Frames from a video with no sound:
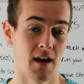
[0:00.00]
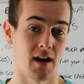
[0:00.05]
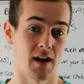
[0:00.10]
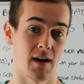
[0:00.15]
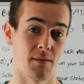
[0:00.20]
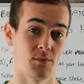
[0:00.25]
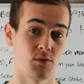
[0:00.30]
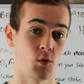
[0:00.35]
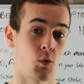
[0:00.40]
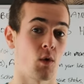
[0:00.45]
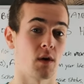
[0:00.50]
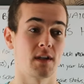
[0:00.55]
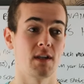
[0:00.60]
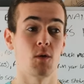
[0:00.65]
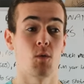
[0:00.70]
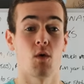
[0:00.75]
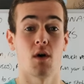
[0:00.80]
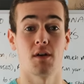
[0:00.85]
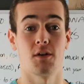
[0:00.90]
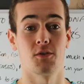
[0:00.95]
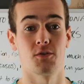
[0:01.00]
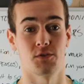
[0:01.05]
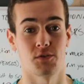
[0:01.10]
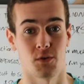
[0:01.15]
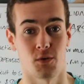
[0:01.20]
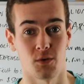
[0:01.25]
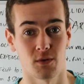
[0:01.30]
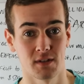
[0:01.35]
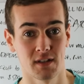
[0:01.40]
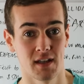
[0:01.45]
I'm 21
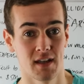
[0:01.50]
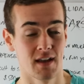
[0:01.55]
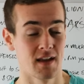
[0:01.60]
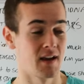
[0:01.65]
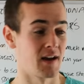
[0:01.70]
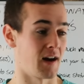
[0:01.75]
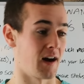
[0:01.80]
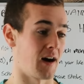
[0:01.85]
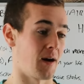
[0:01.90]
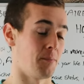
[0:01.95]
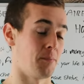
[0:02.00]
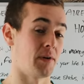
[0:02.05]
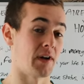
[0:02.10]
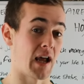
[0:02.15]
years old, um,